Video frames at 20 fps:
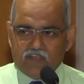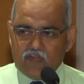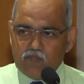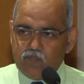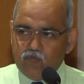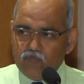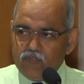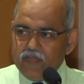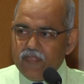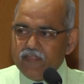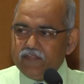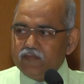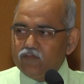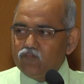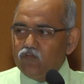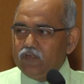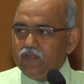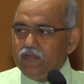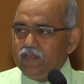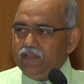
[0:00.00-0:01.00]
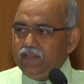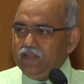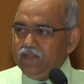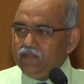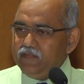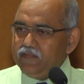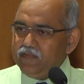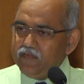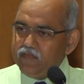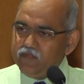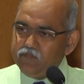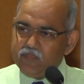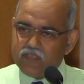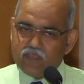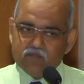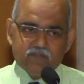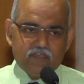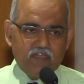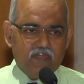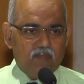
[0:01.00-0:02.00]
repudiated only, it
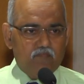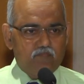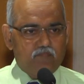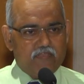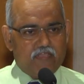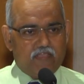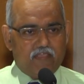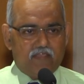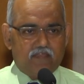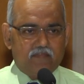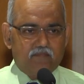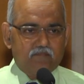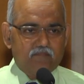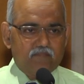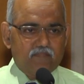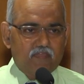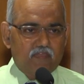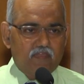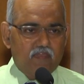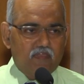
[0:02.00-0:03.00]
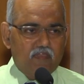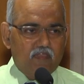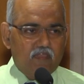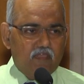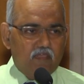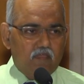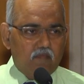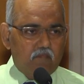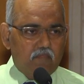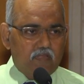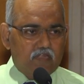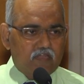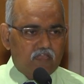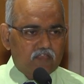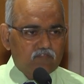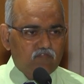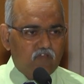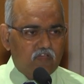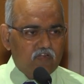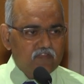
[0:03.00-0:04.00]
becomes an NPA. But
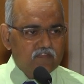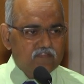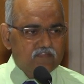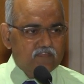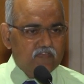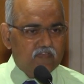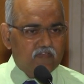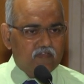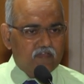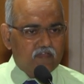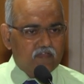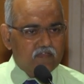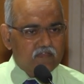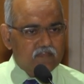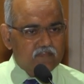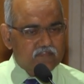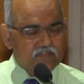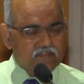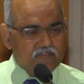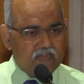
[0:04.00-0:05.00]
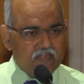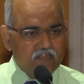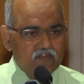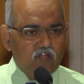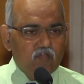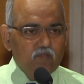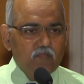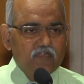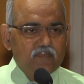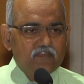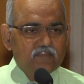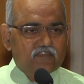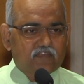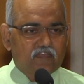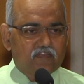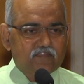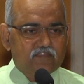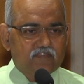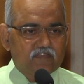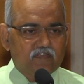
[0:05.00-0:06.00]
as far as state government is
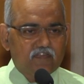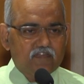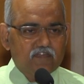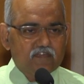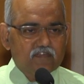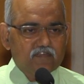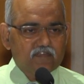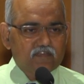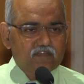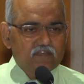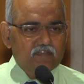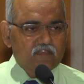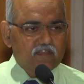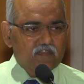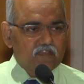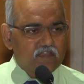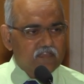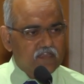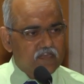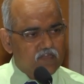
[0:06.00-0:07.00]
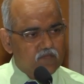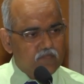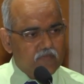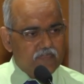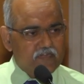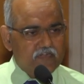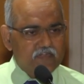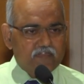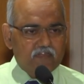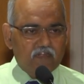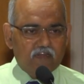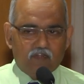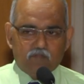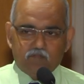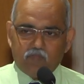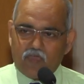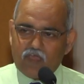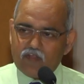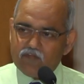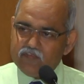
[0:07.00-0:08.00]
concerned, it will be treated
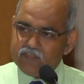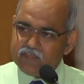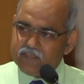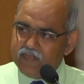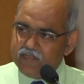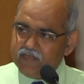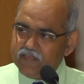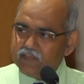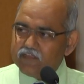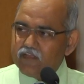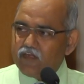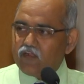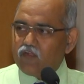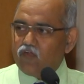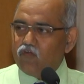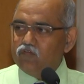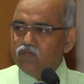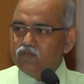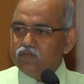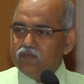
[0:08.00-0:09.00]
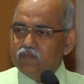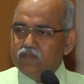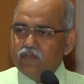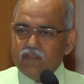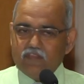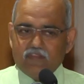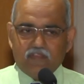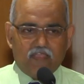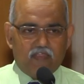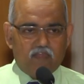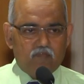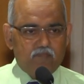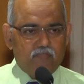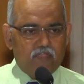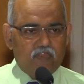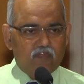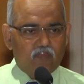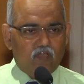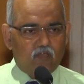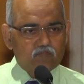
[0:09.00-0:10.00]
at par with any other account. The
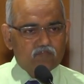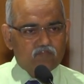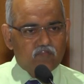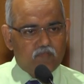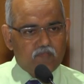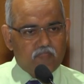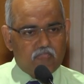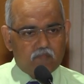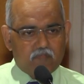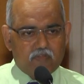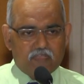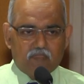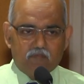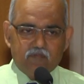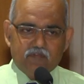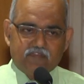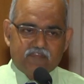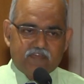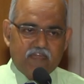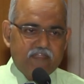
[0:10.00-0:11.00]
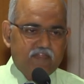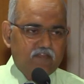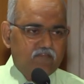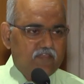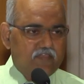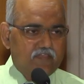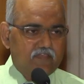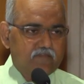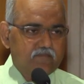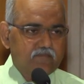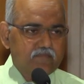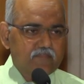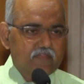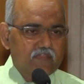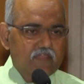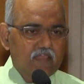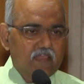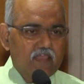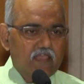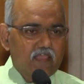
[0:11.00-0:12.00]
NPA norms will be applicable straight away.
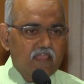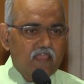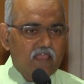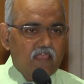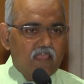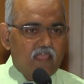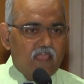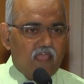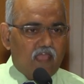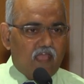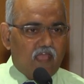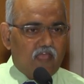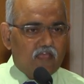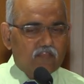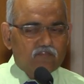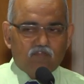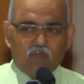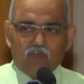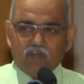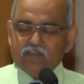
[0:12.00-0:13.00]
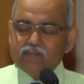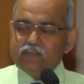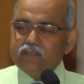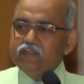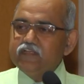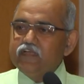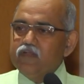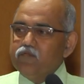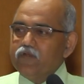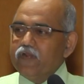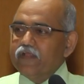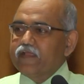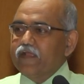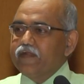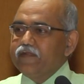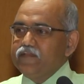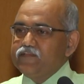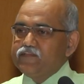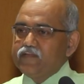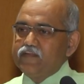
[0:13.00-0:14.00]
As far as income
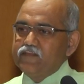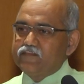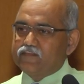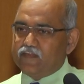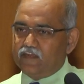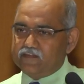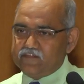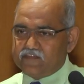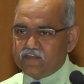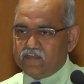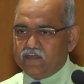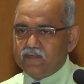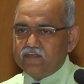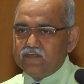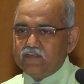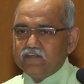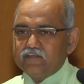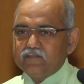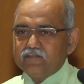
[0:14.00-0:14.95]
recognition is concerned,